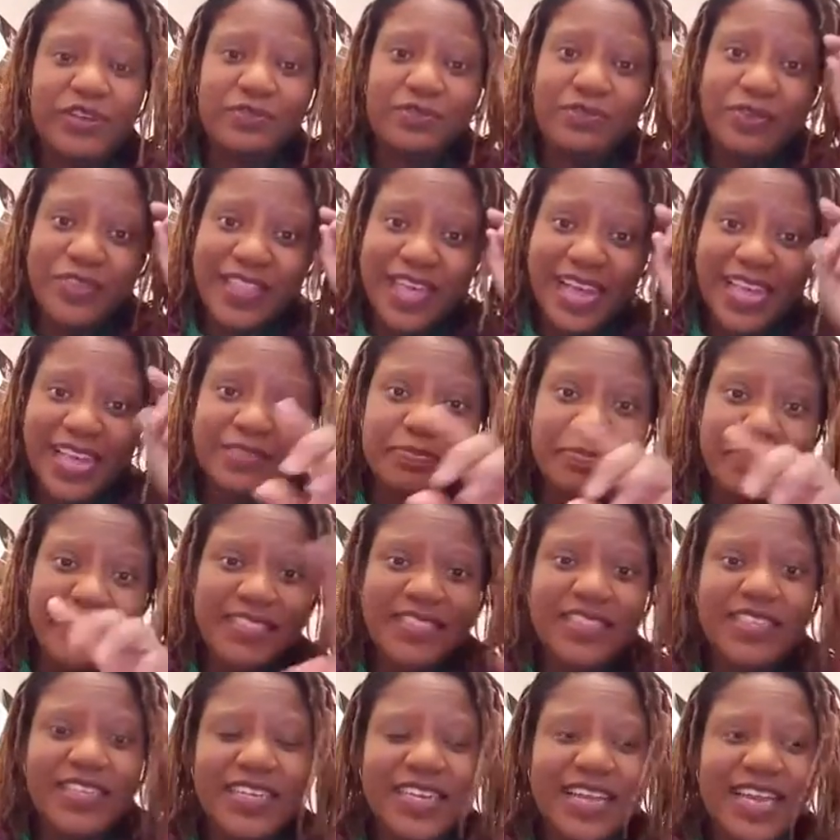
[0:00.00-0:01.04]
for that
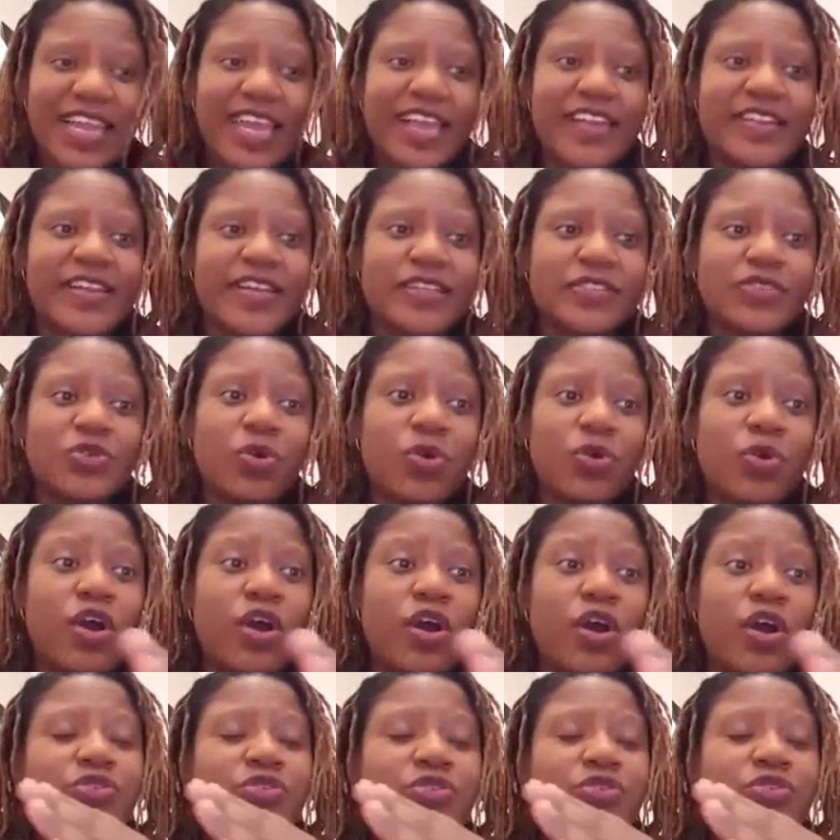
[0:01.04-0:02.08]
particular area. So
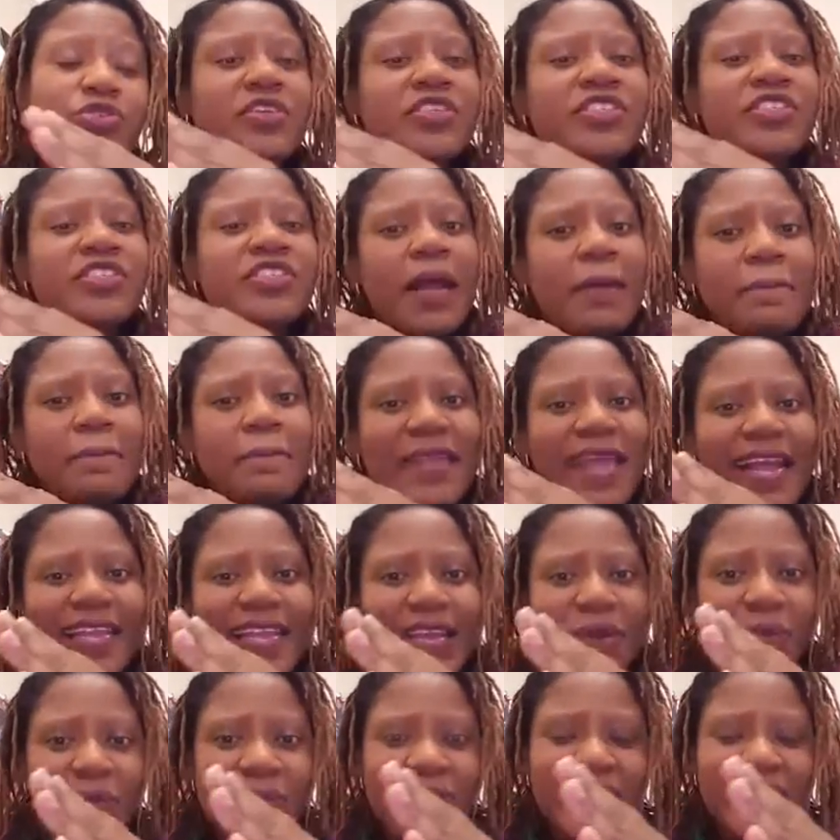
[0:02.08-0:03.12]
Donald Trump
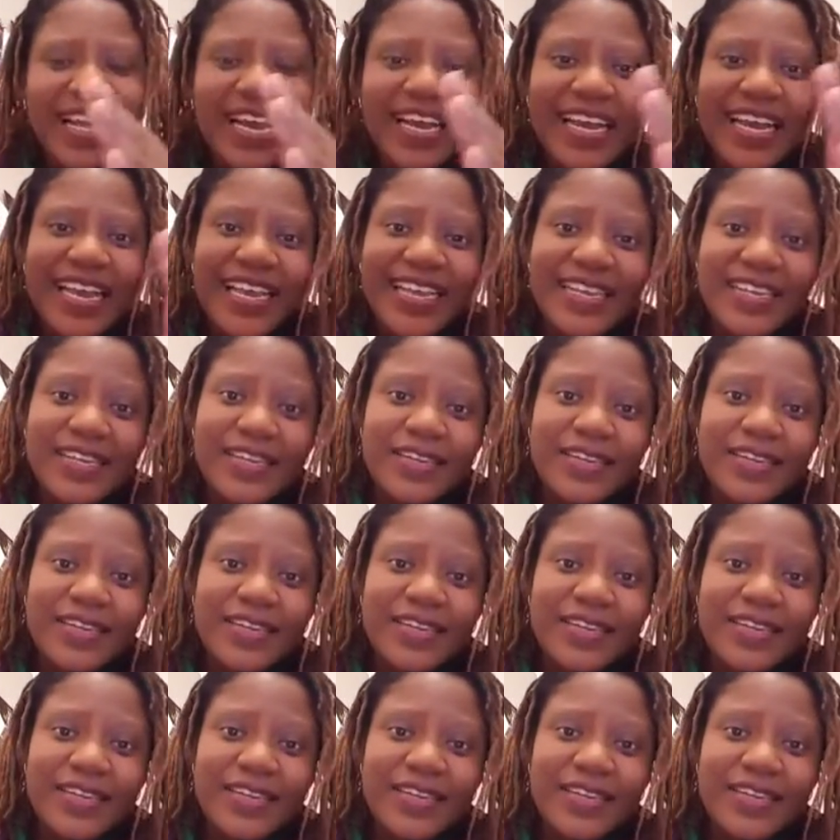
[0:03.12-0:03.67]
yake win yanga